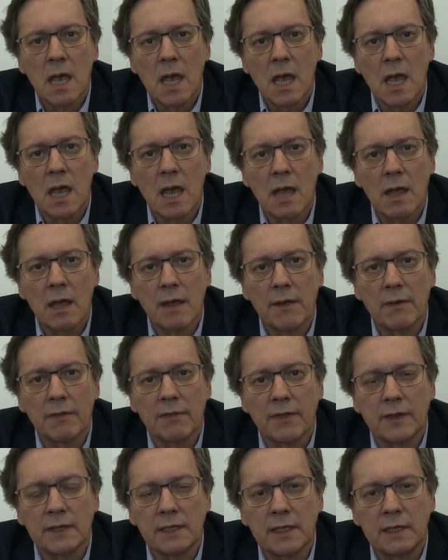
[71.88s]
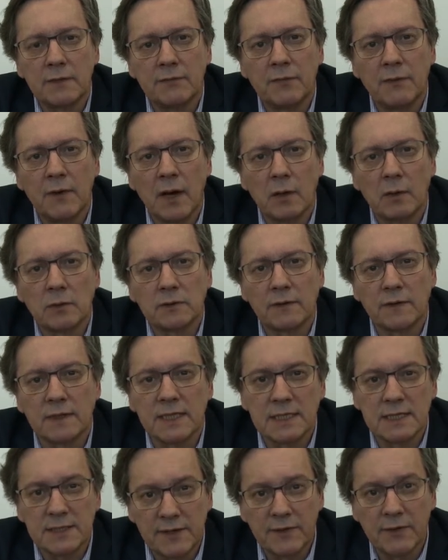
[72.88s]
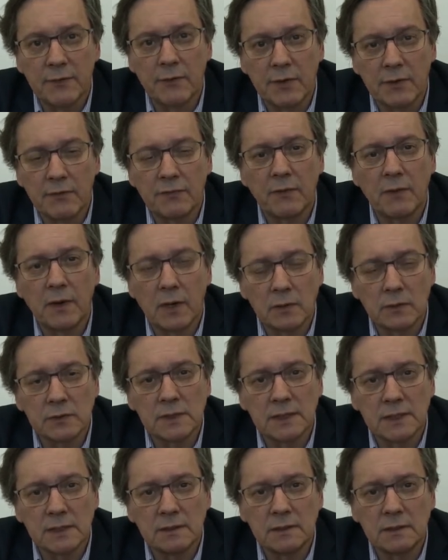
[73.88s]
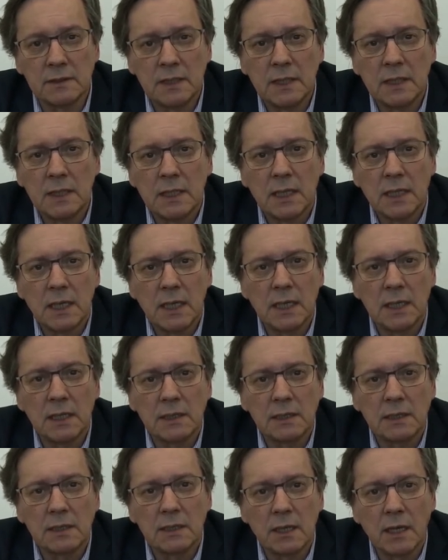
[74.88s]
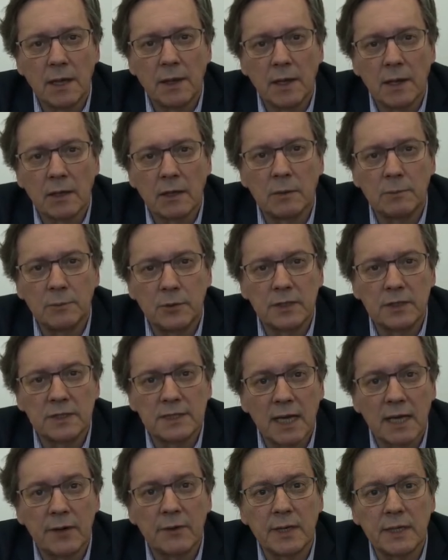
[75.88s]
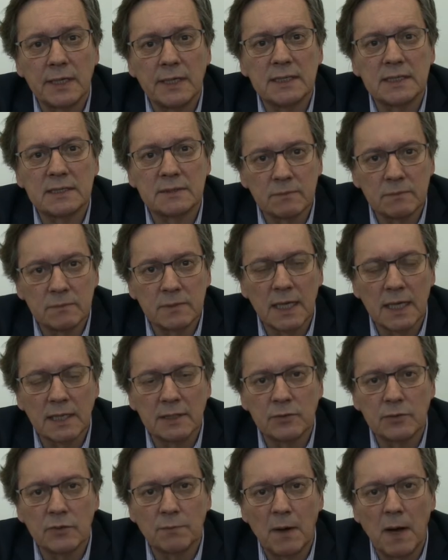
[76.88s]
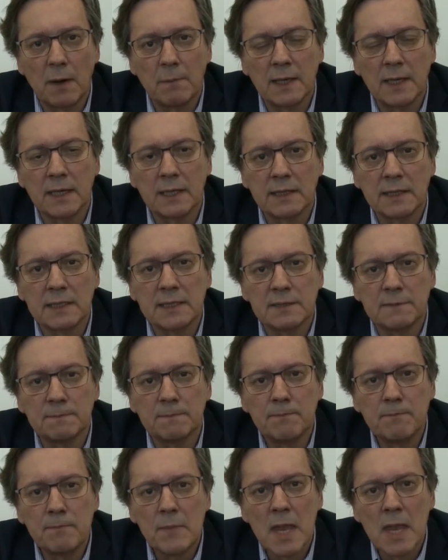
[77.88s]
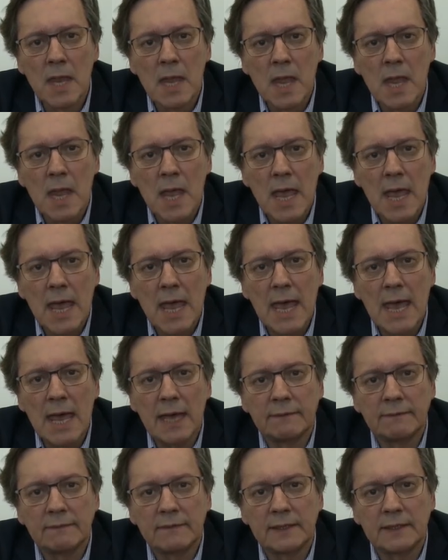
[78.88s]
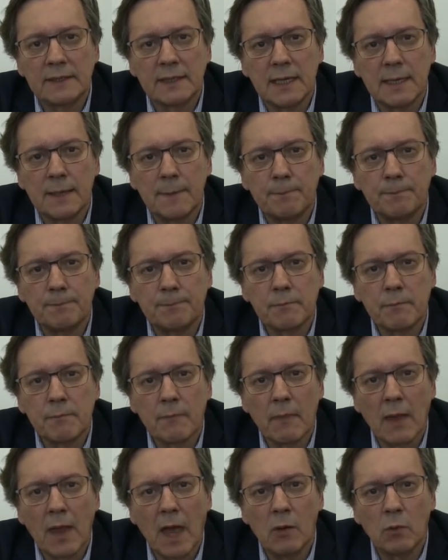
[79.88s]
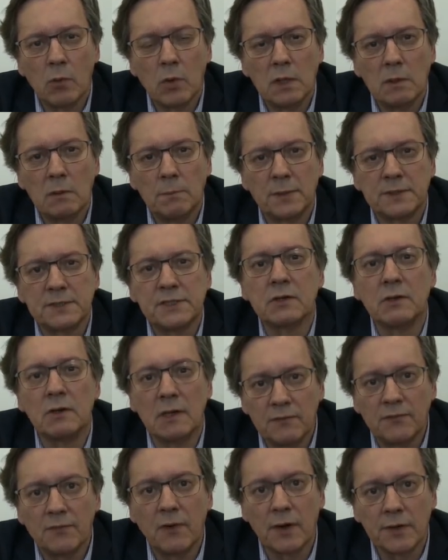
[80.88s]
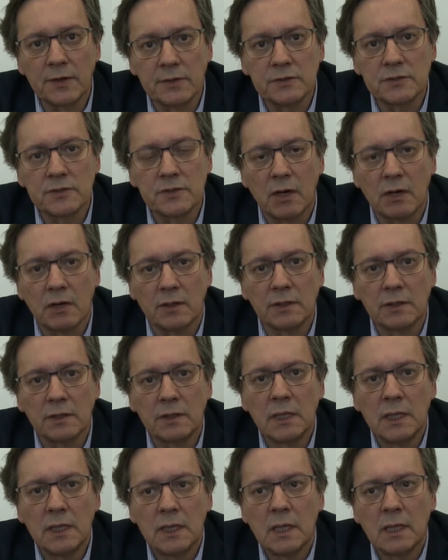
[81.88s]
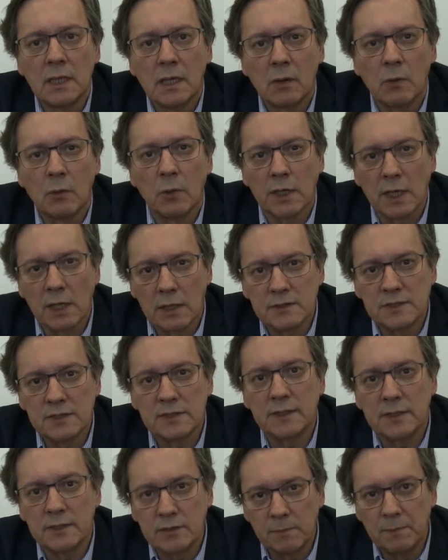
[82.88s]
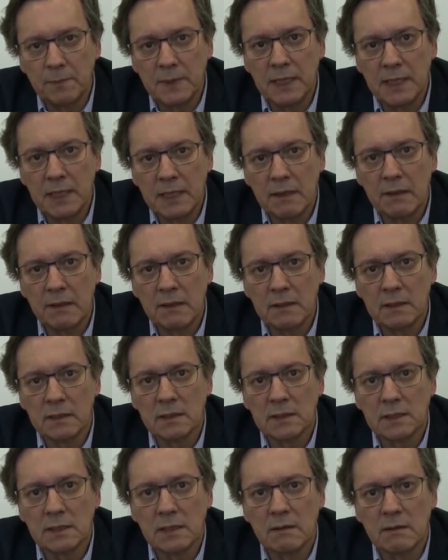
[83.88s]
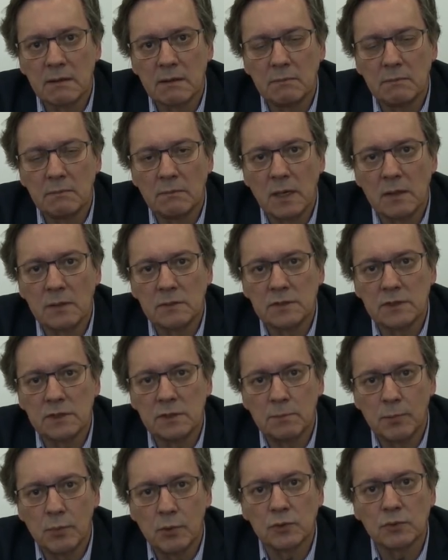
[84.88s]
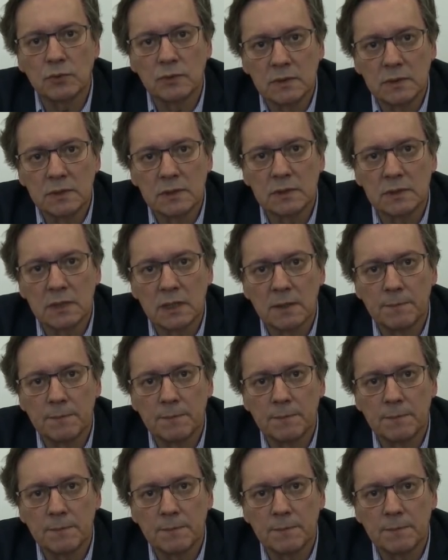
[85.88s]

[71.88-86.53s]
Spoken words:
that his theory found in communitarianism and republicanism. And I will particularly focus on what I consider to be the most important